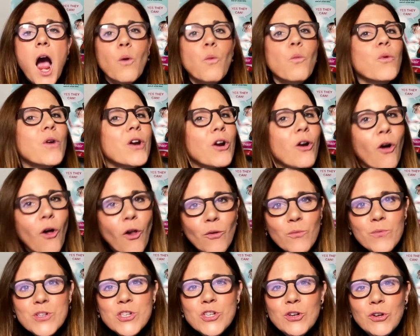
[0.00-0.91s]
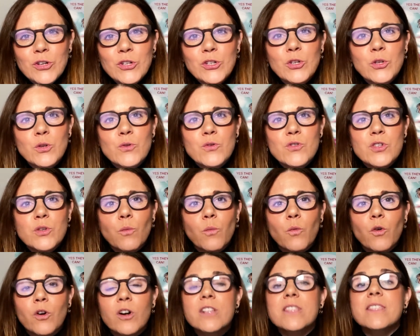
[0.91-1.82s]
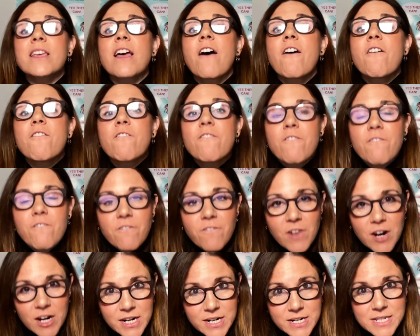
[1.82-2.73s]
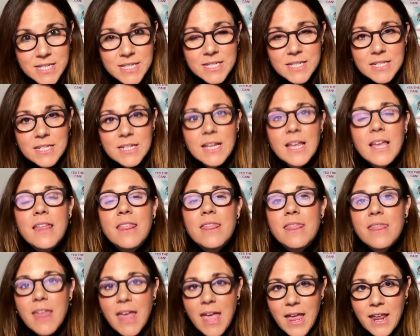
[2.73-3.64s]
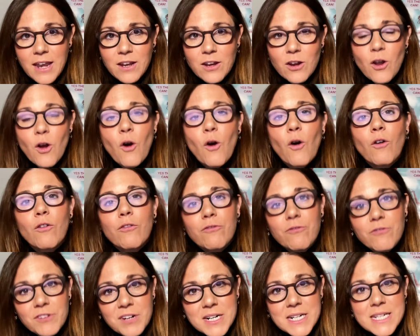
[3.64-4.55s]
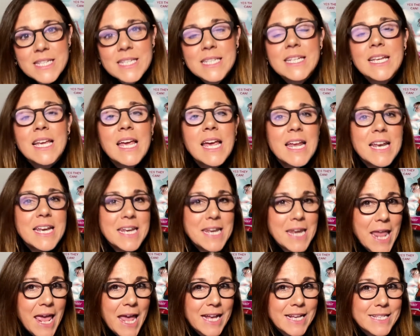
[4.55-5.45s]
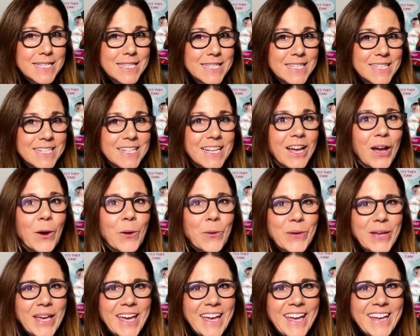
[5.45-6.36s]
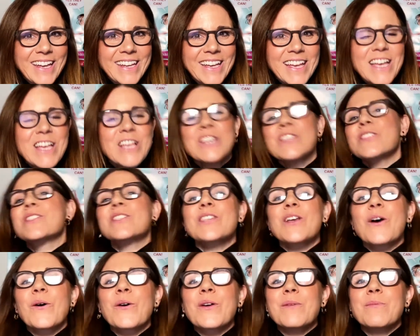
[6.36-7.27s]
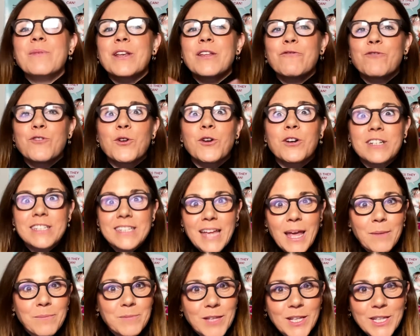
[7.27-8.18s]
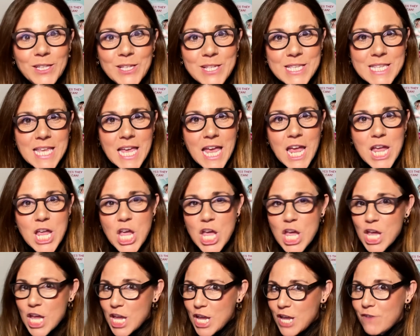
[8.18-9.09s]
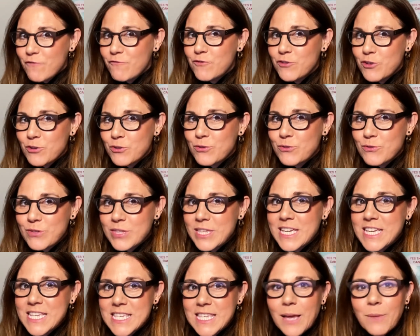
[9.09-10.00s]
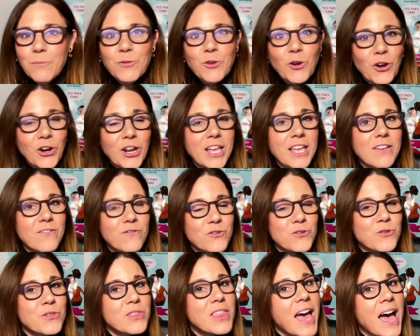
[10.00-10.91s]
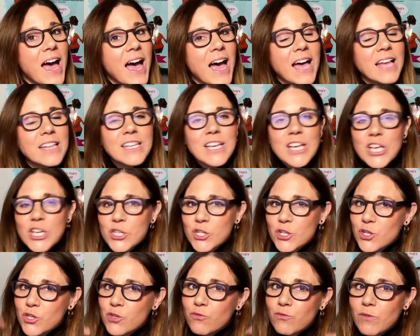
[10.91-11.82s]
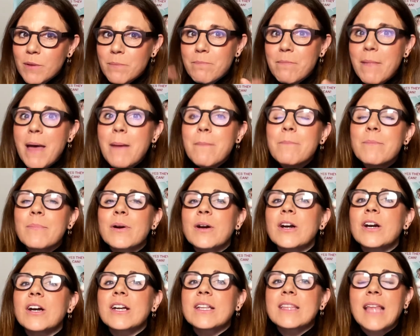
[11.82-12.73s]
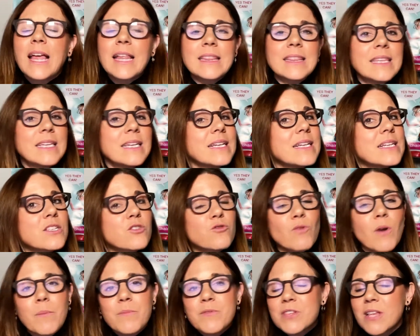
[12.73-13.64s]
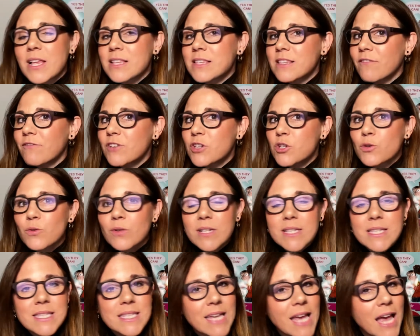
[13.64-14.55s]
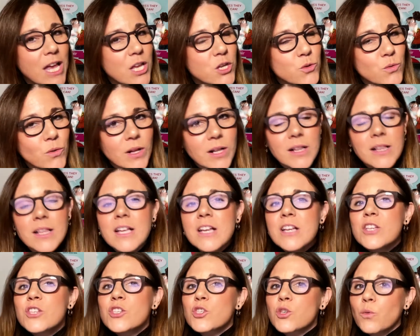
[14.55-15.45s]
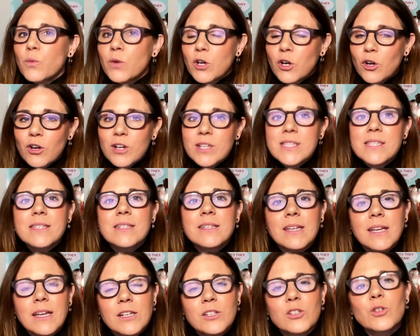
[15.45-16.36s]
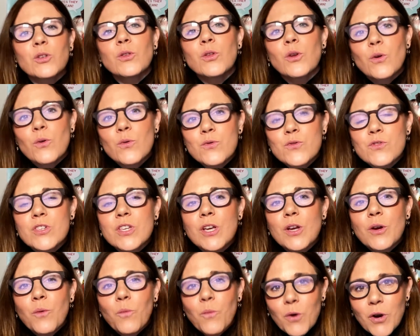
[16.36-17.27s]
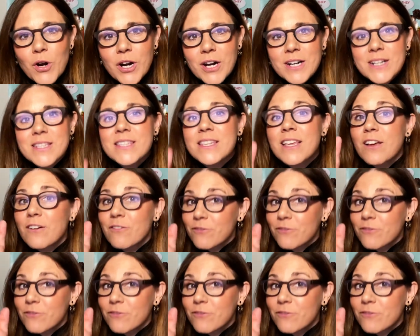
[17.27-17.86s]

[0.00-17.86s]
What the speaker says: We're always going to use the words first, then, or first, next. Okay, so even if you're tempted to say, if you do this, I'm gonna give you that, just remember that this represents a visual schedule, so we're gonna stick to those words.